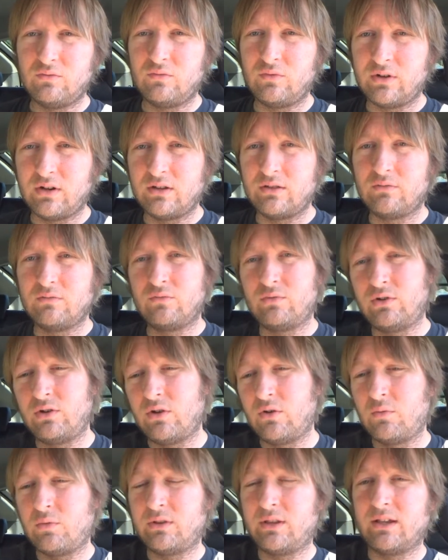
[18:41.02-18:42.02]

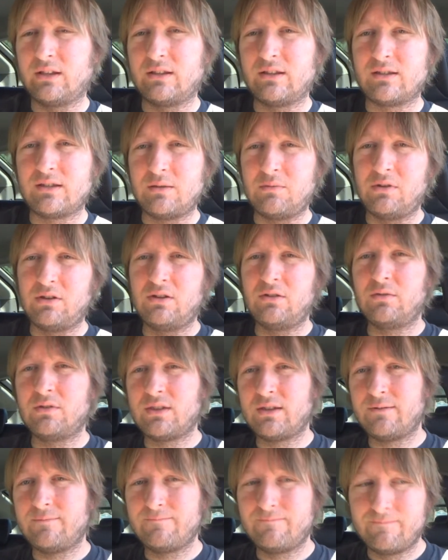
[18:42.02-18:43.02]
would like to see me do
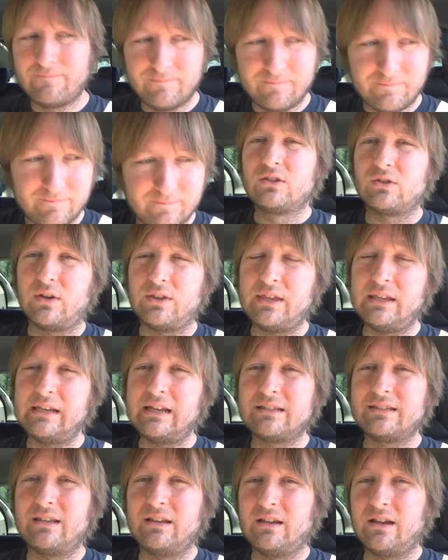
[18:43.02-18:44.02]
with it. So I think
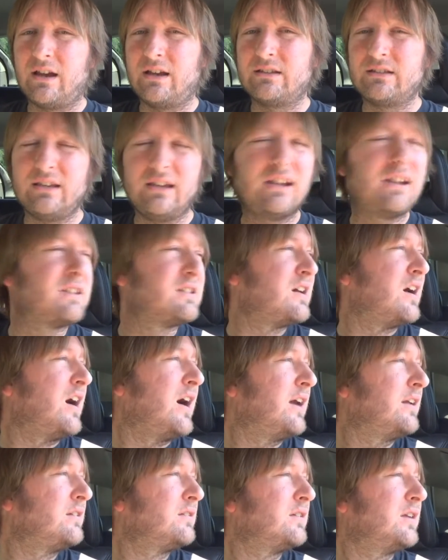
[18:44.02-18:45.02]
that's it, guys. It is
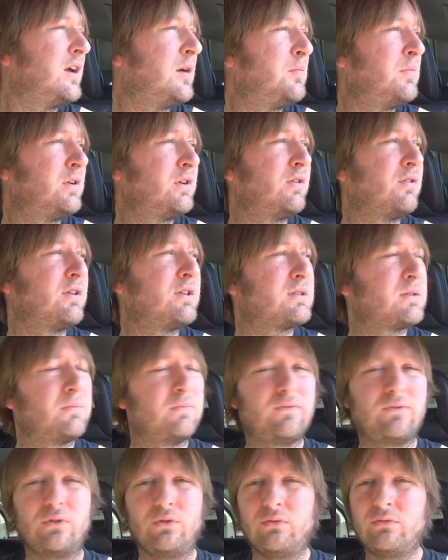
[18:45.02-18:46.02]
hot. I'm going to go get
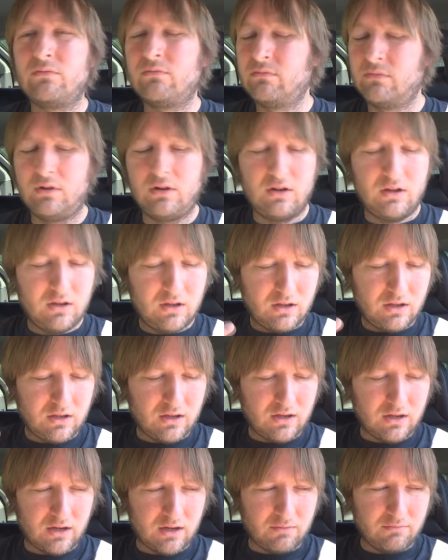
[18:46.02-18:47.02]
some food.
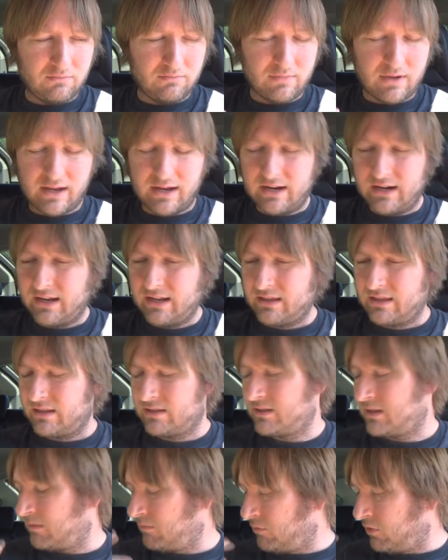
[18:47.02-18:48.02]
I got to get
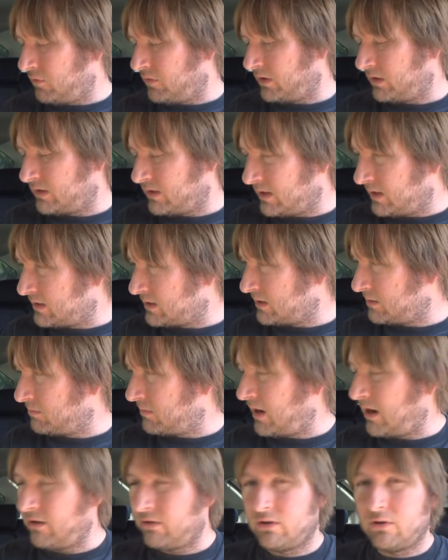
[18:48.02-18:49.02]
this thing moving to get
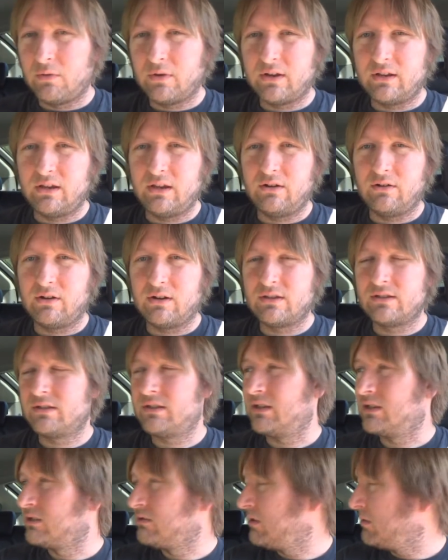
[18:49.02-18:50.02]
some air going in here.
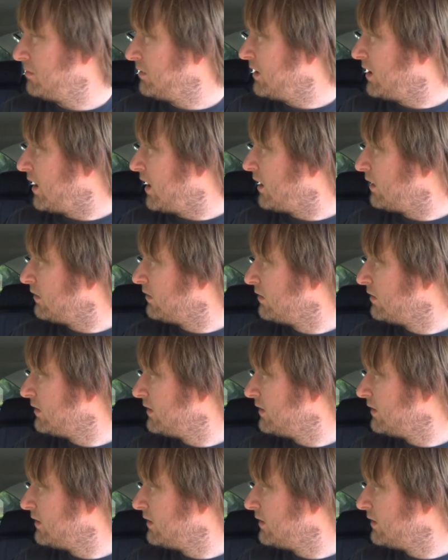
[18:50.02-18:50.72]
It's extremely hot.